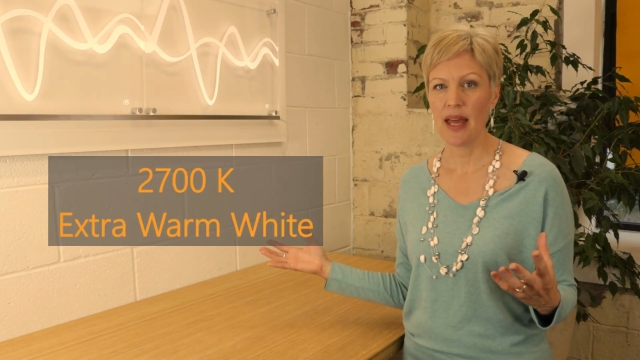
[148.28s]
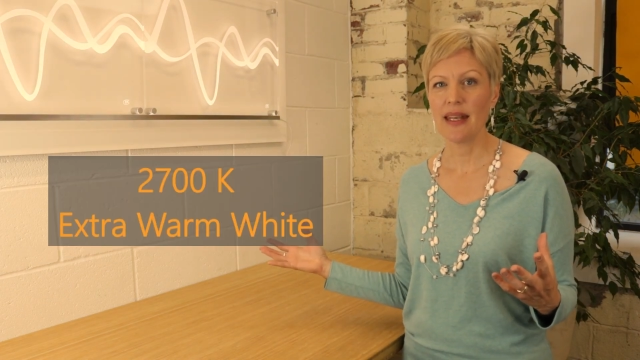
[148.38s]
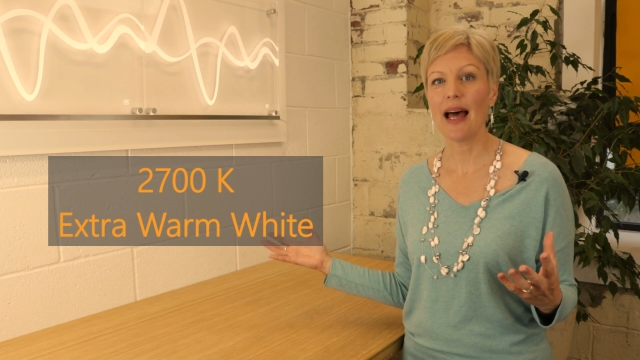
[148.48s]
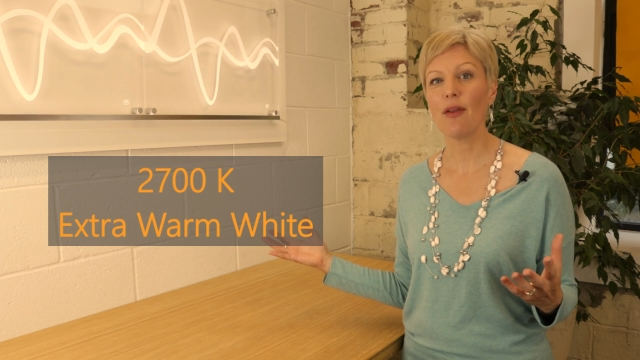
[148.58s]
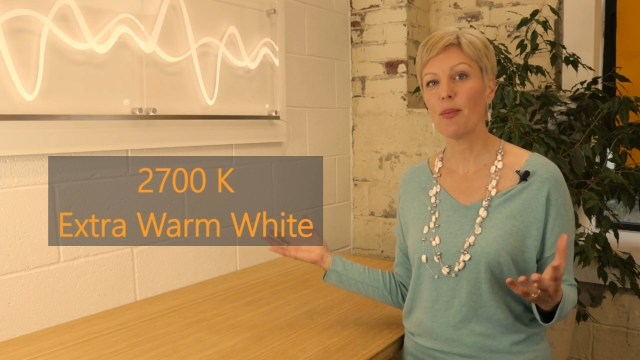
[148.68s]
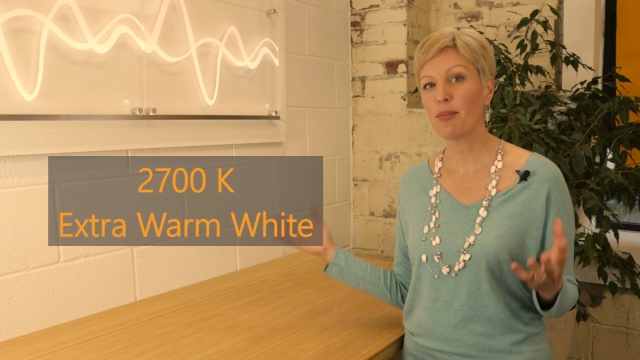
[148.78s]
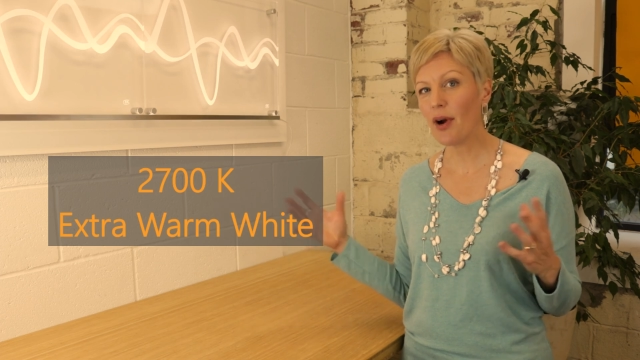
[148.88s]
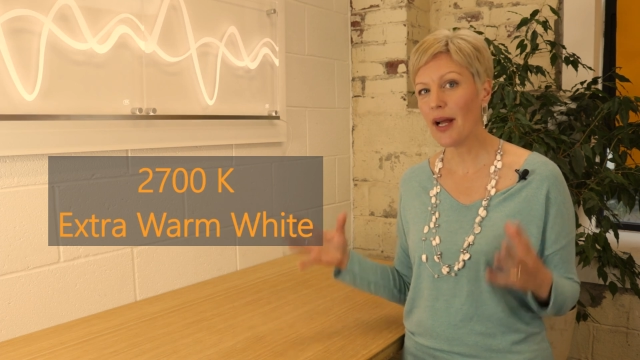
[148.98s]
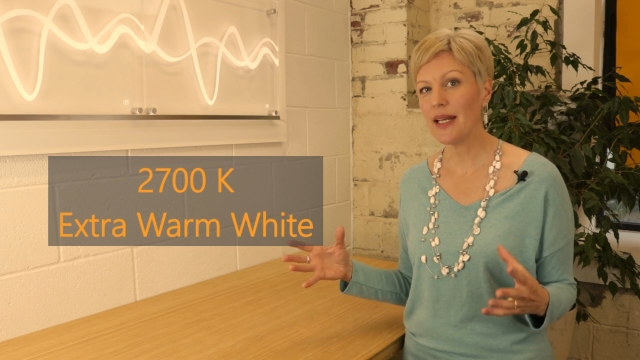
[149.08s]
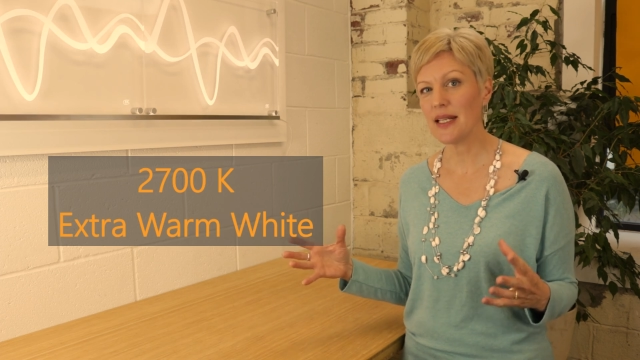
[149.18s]
Now the
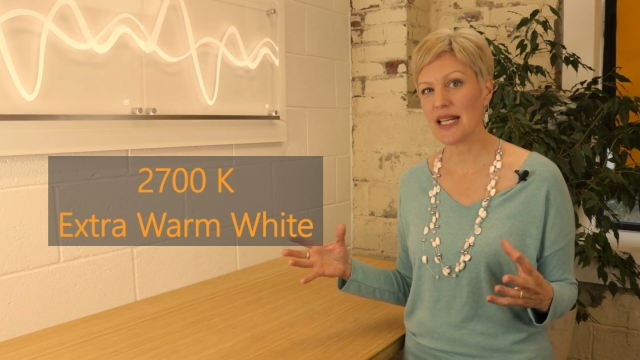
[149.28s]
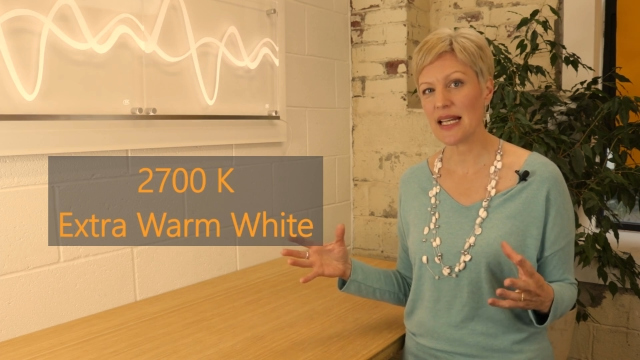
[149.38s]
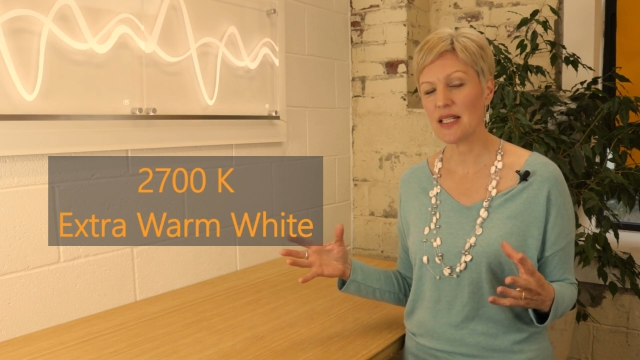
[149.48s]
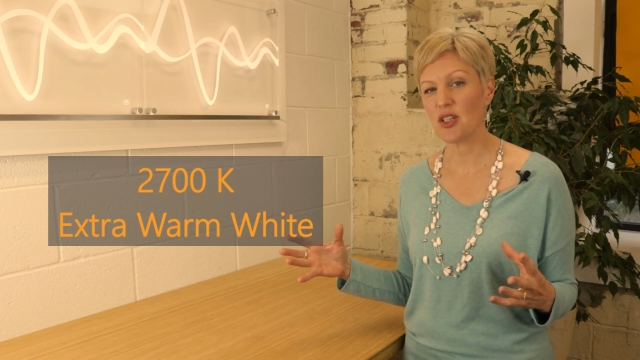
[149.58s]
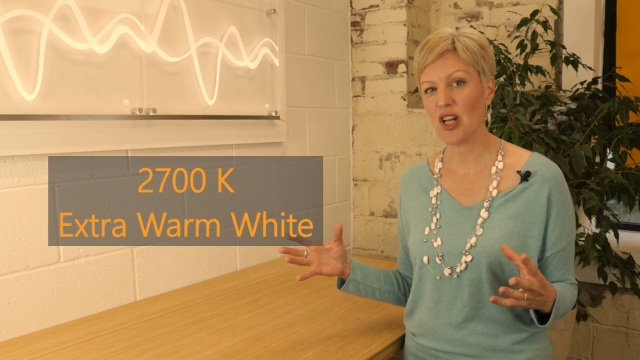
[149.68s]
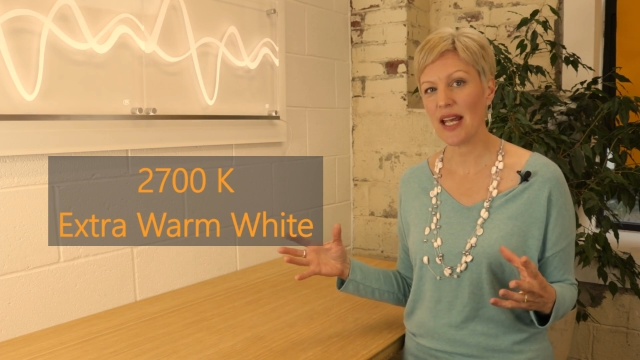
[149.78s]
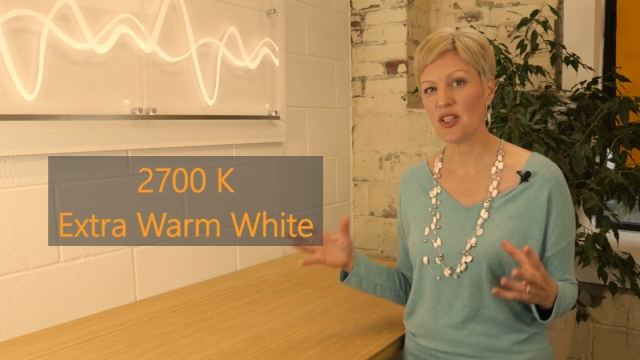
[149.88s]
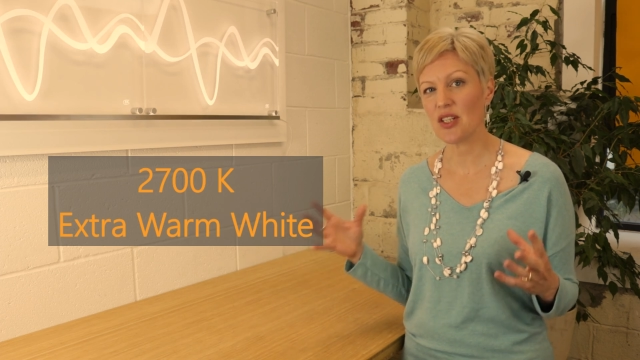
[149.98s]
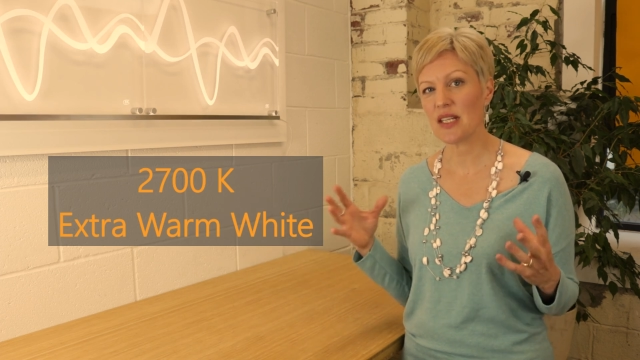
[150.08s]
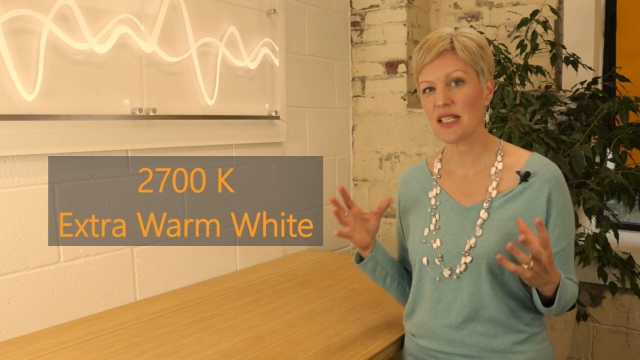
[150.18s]
brightness hasn't
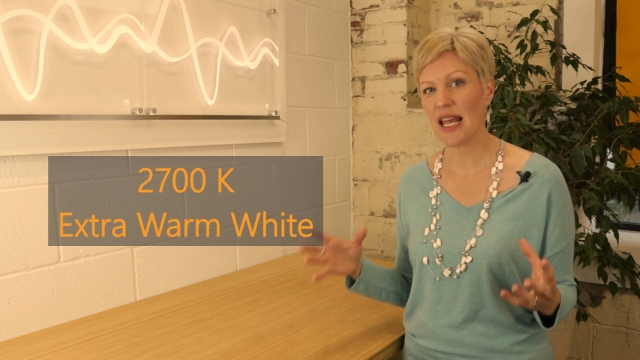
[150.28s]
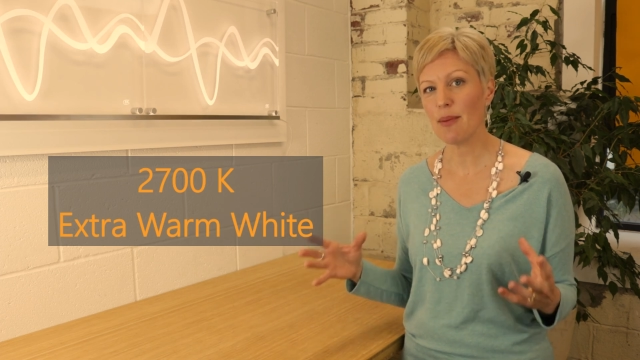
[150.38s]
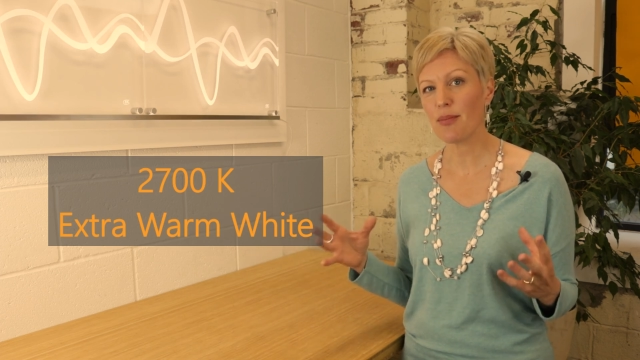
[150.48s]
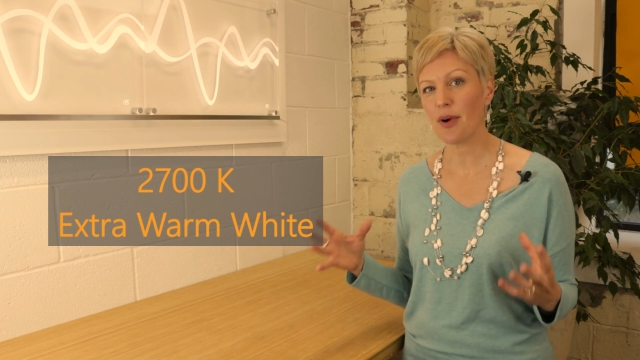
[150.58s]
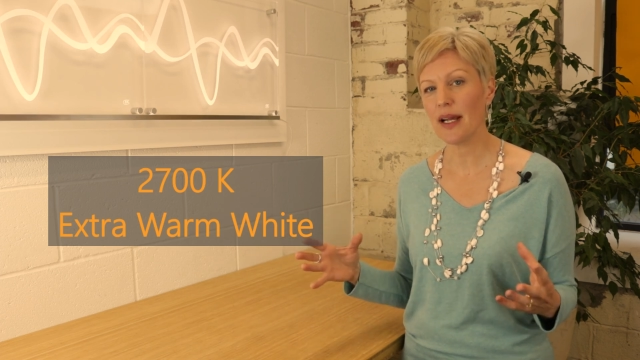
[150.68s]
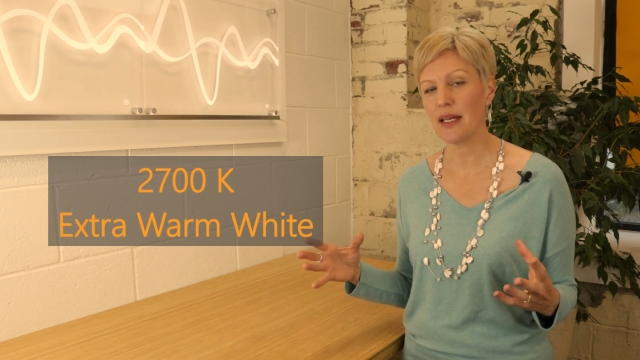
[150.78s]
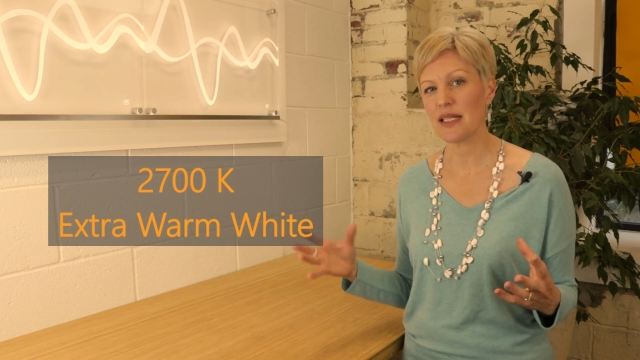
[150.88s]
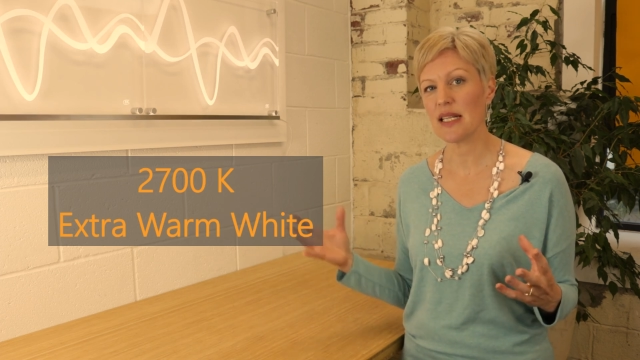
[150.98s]
changed, the same brightness,